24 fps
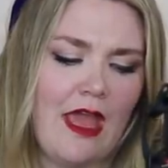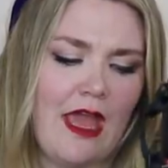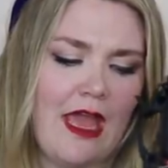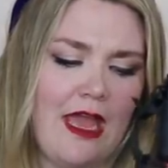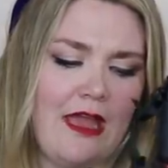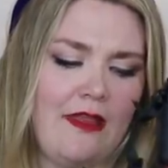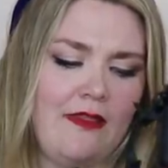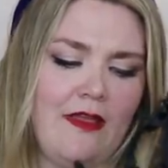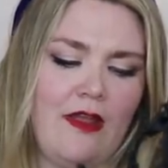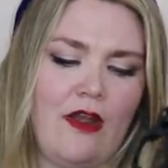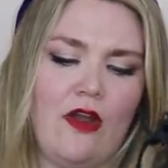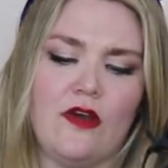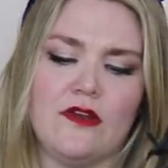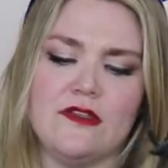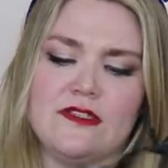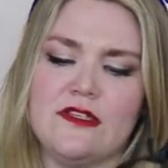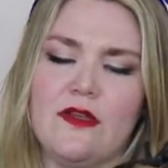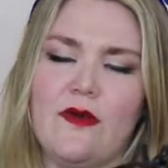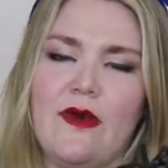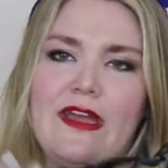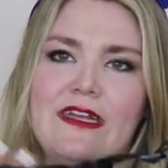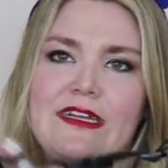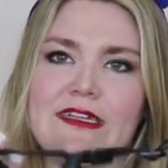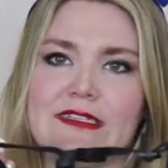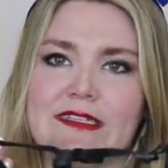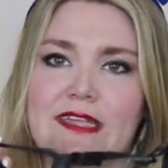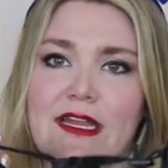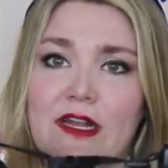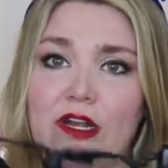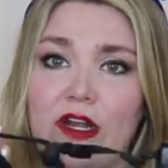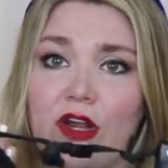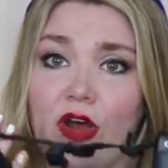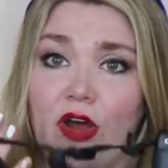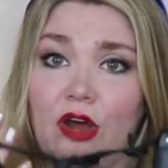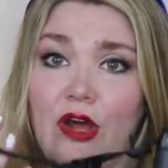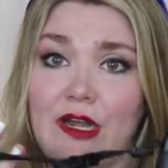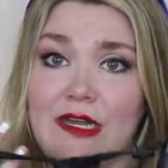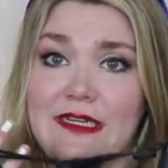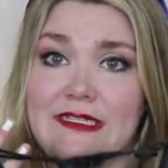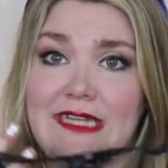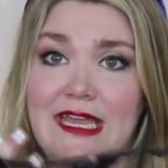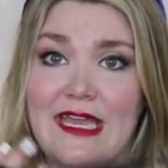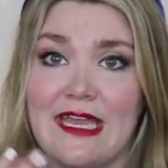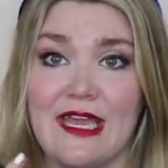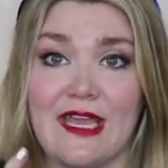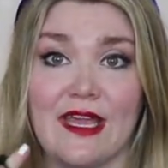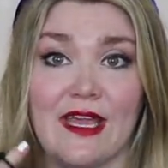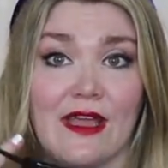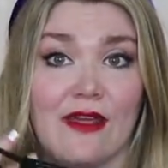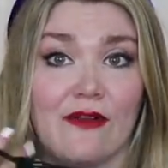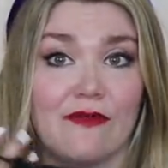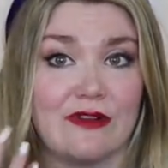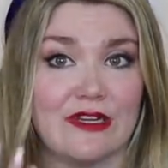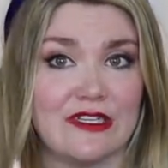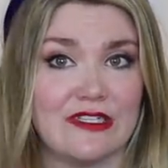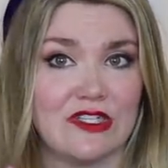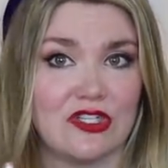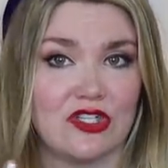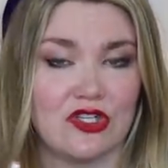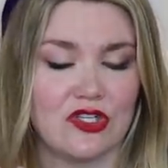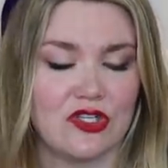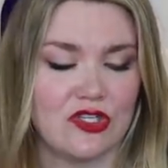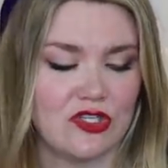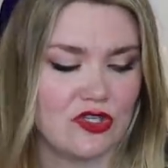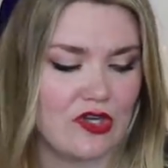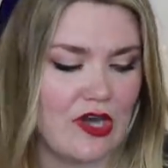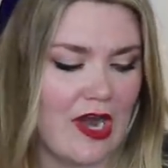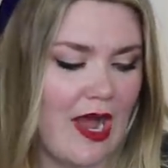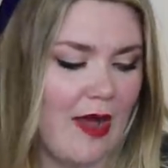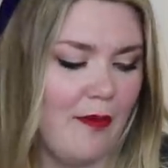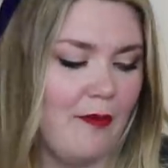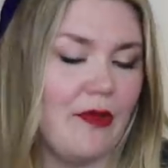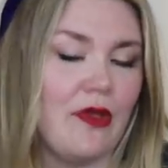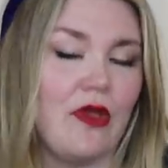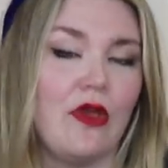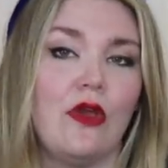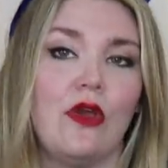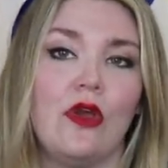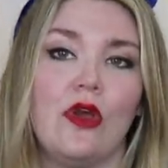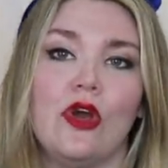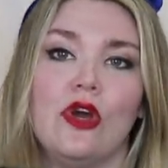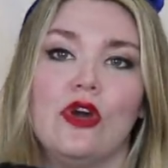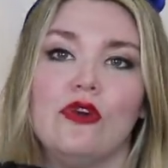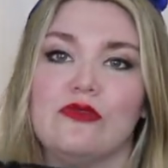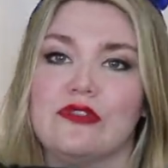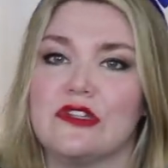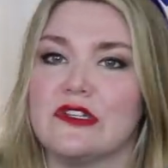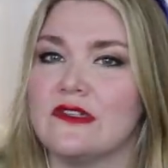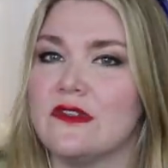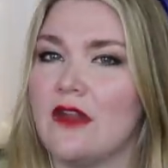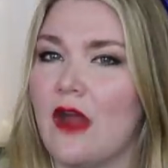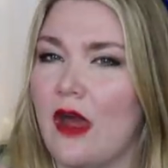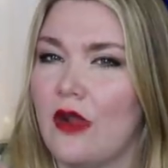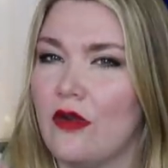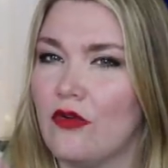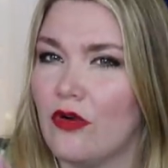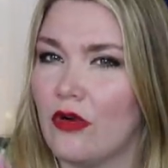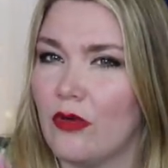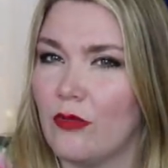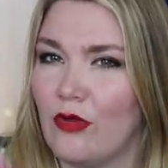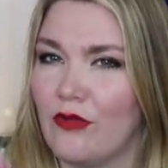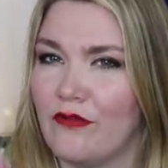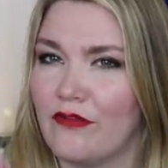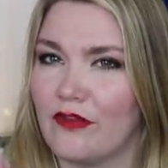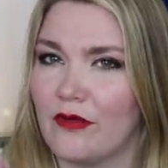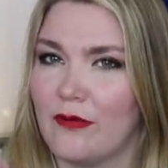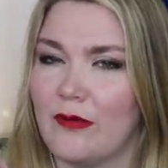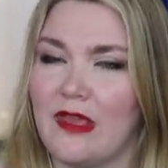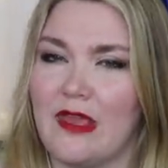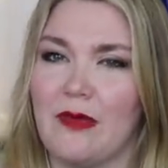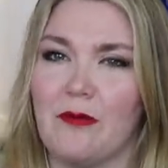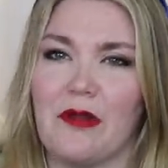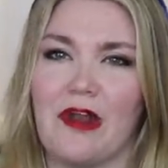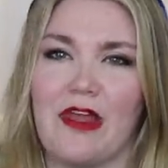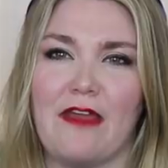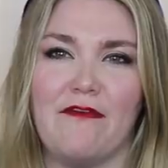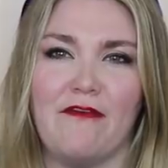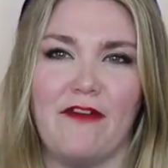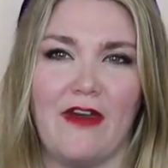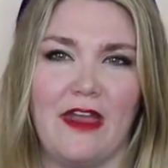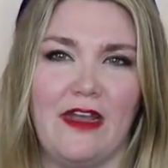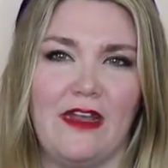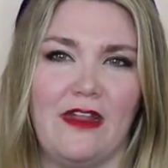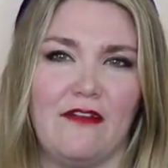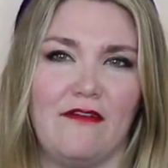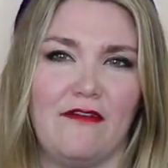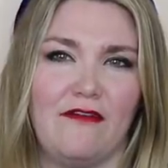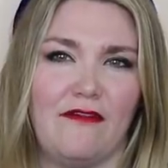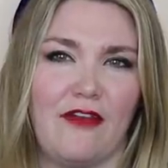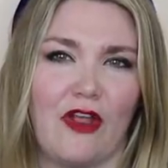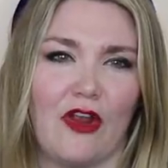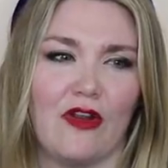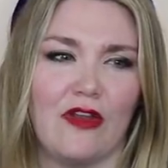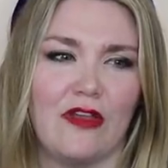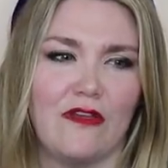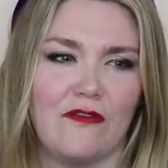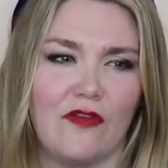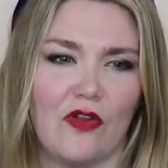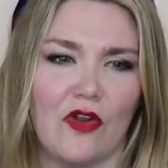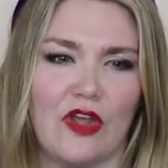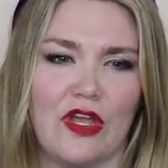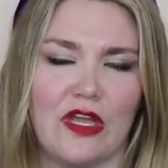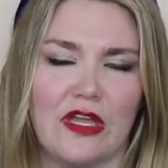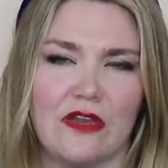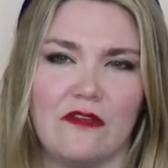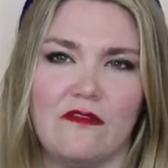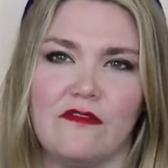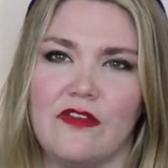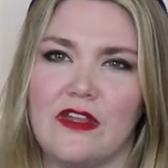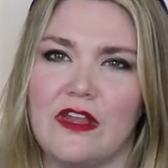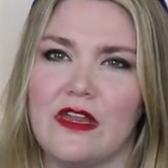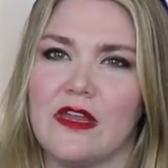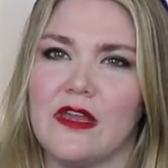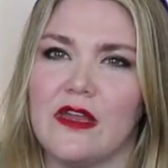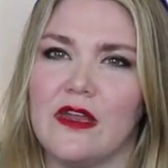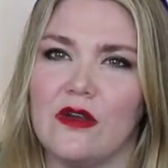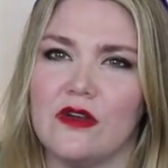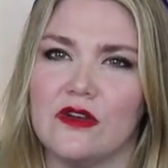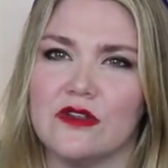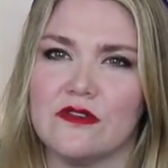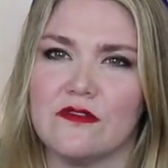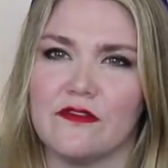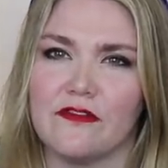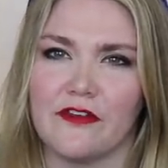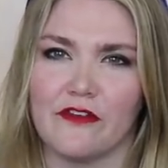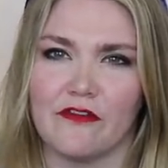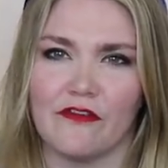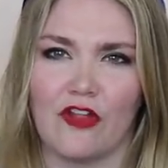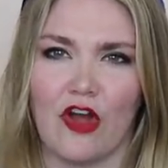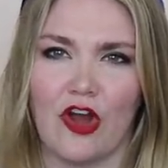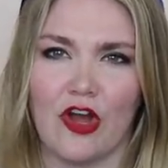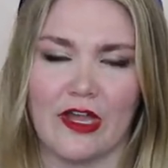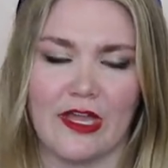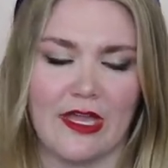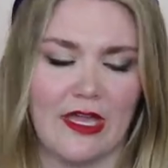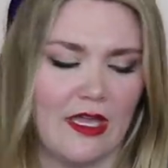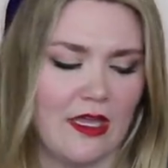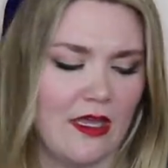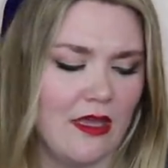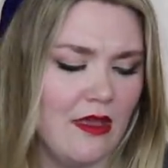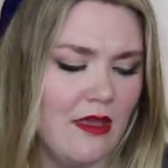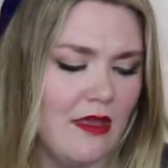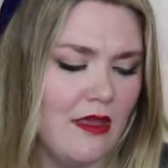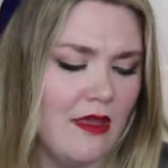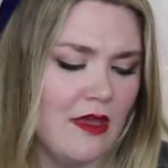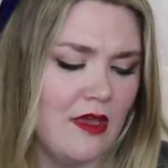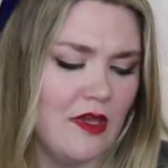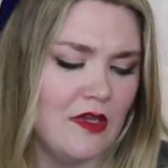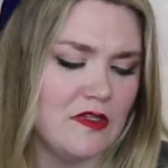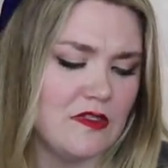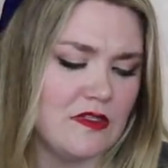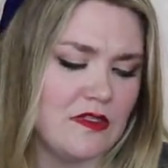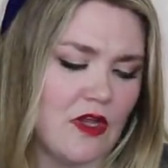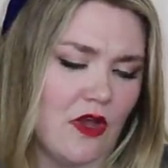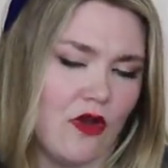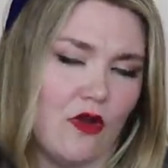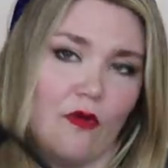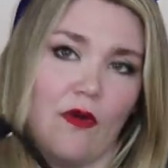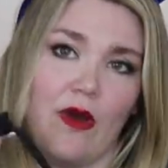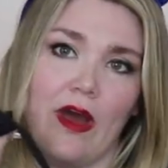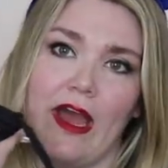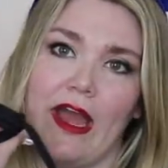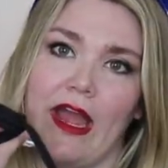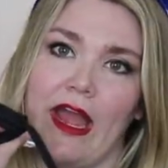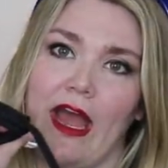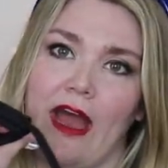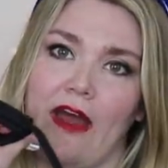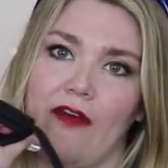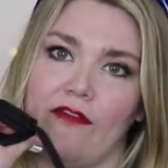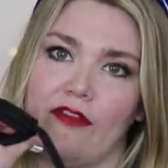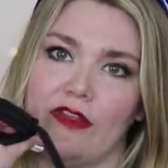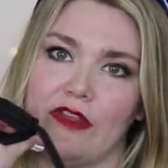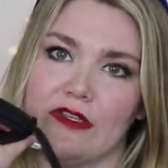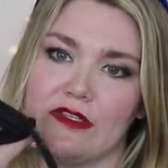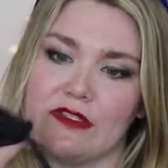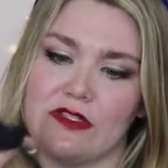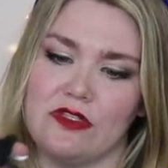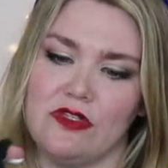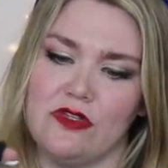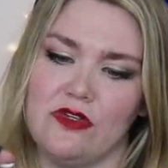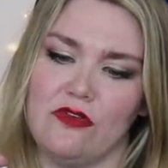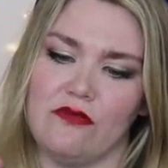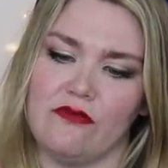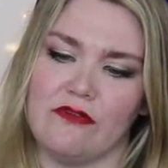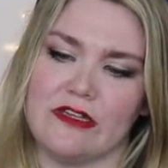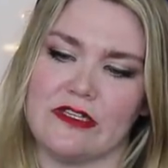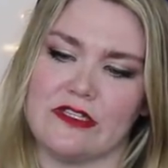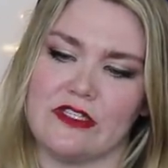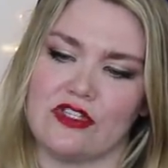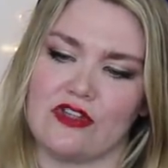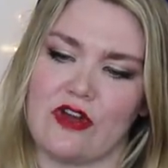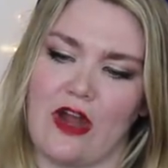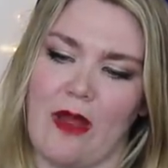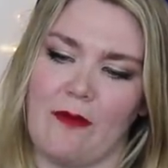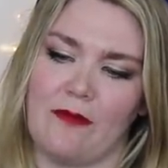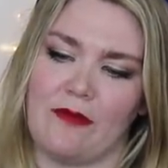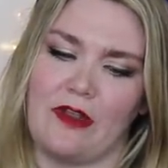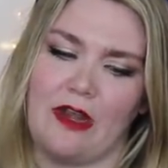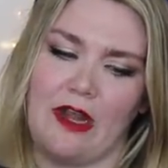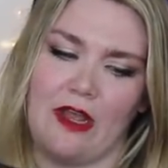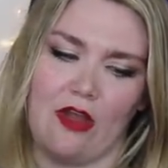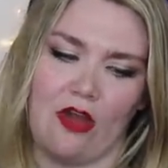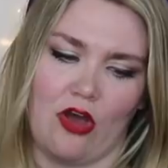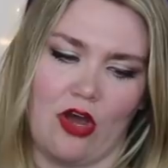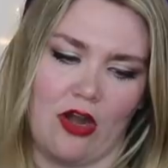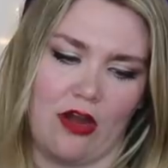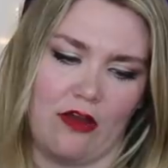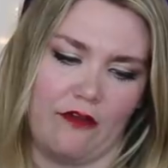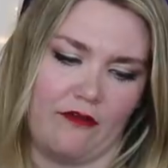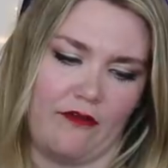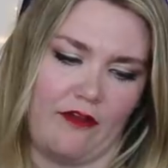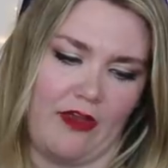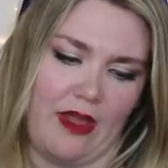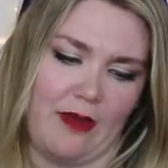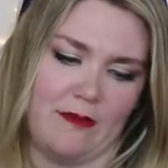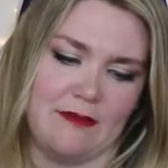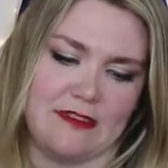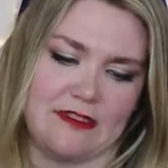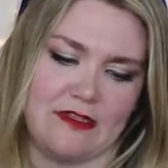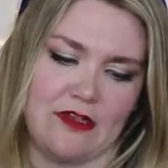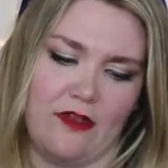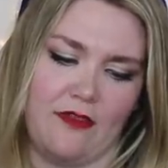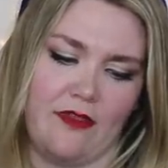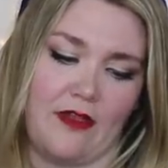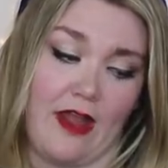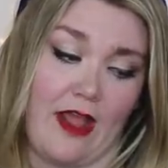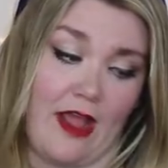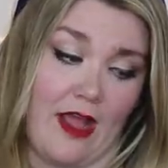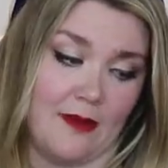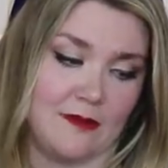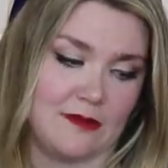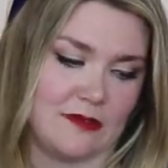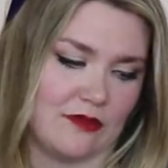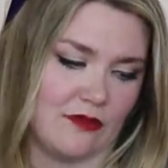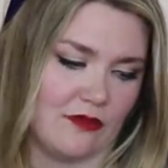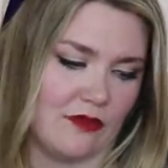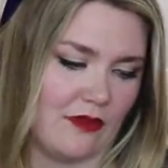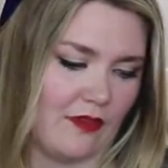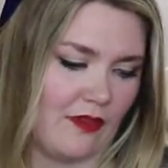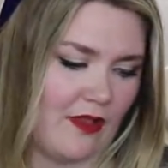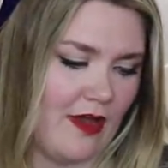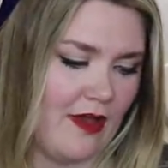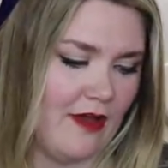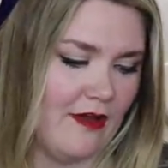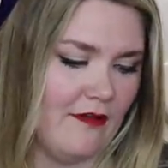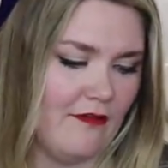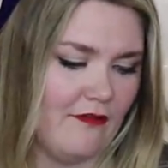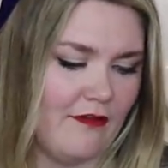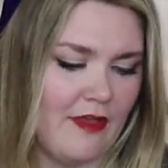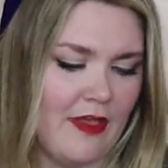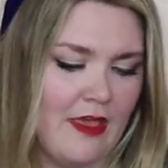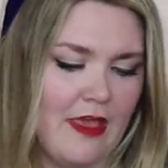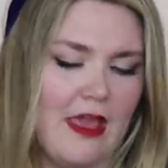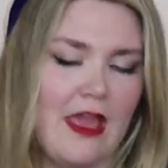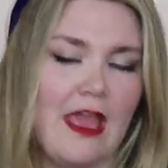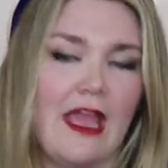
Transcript: And then also I decided on taking a wrist strap which is not normal for me, but I find it very, very convenient for vlogging. So I have this new wrist strap that I got off of Amazon that I absolutely love.